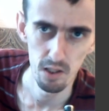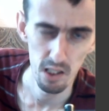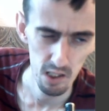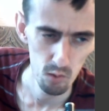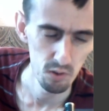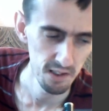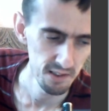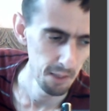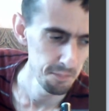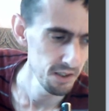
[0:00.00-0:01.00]
It was
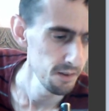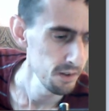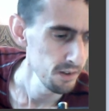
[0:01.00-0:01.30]
accepted.